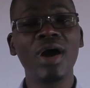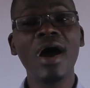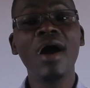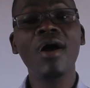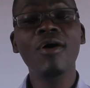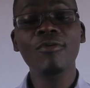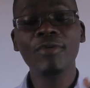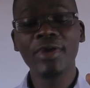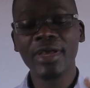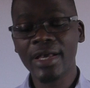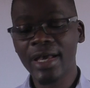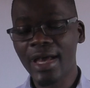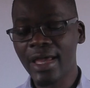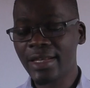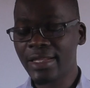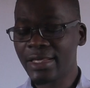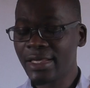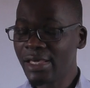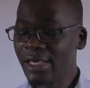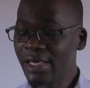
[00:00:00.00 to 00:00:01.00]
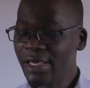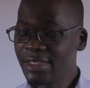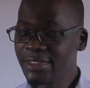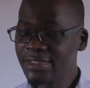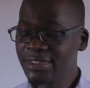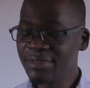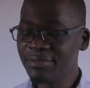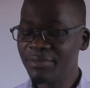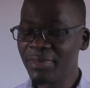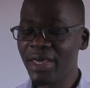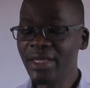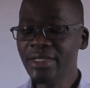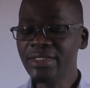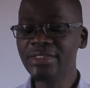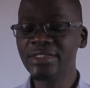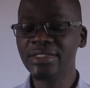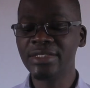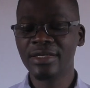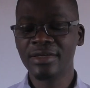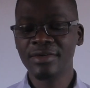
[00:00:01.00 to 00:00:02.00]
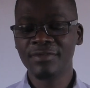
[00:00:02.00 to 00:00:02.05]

how we can estimate